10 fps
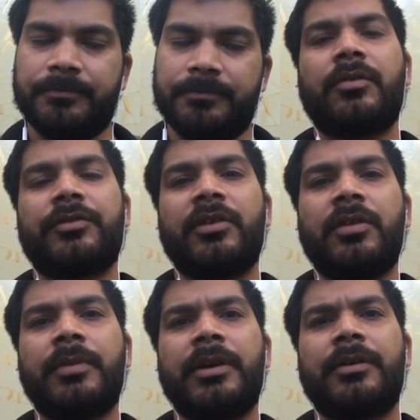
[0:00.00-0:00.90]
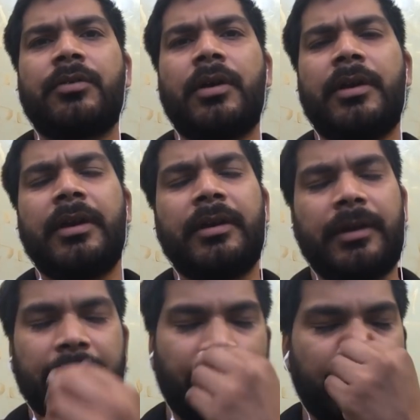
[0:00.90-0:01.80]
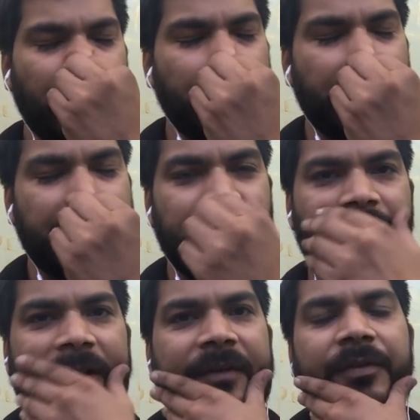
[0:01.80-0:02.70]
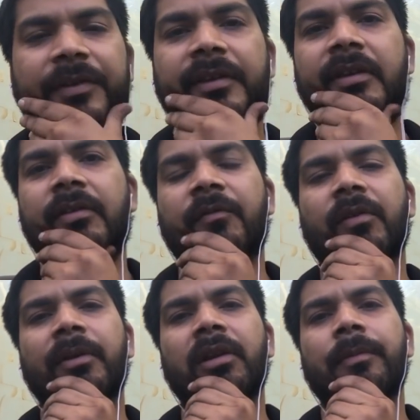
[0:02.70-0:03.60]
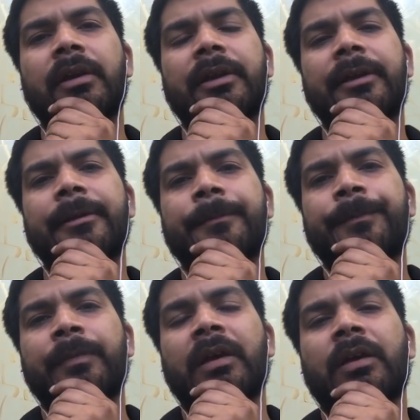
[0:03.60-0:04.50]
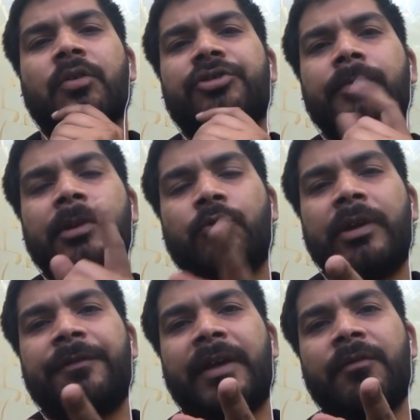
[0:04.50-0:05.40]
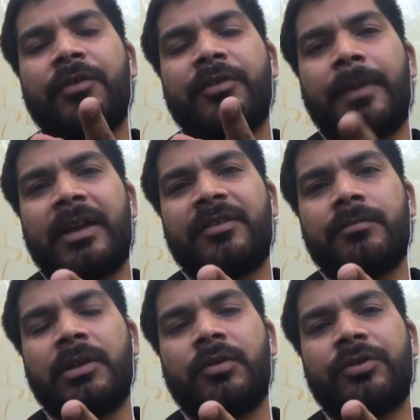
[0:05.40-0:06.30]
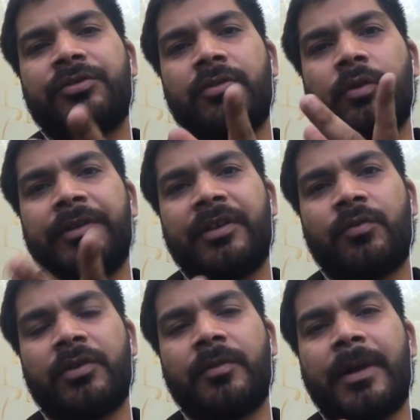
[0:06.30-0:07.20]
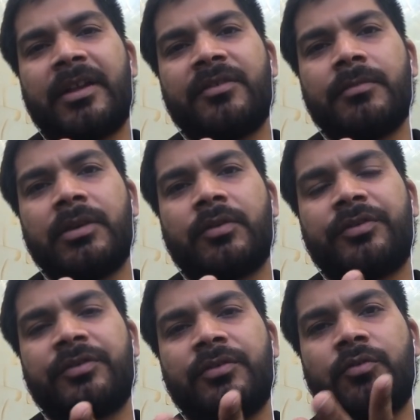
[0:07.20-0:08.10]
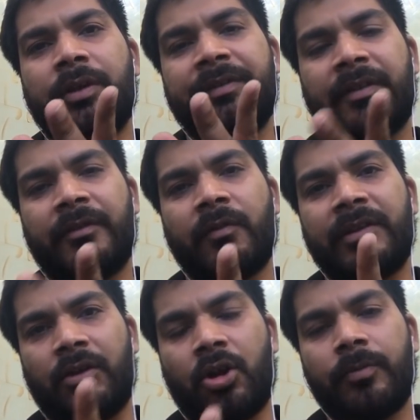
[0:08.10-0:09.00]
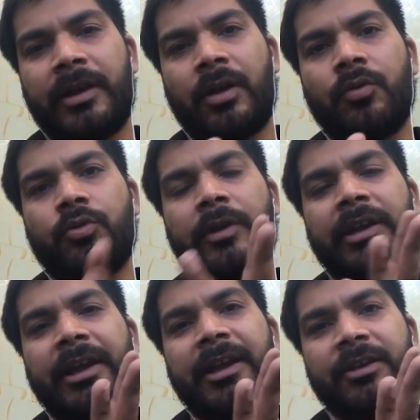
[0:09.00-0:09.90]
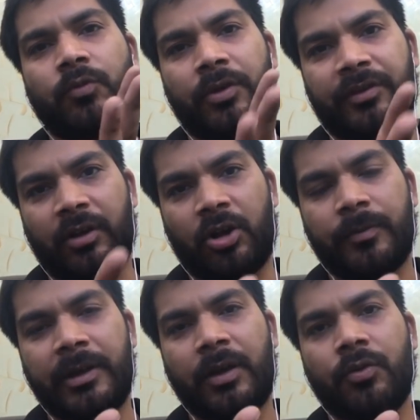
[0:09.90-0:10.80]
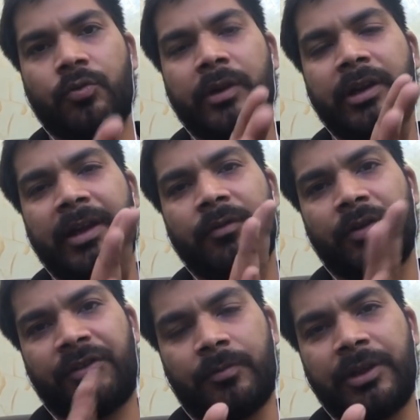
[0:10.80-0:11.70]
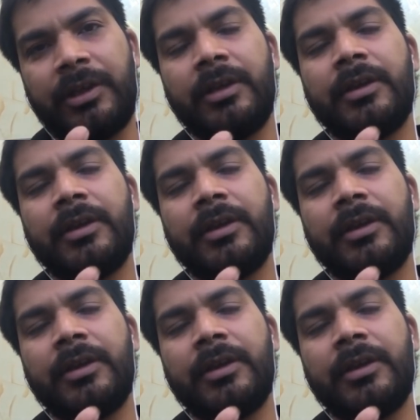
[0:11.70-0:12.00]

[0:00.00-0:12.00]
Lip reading: question number in verbal ability as well, if you see in verbal ability, question number 25 was a parajumble question, 26 was a parajumble question, 27 was an odd man out, 28 was an odd man out, 29 was summary,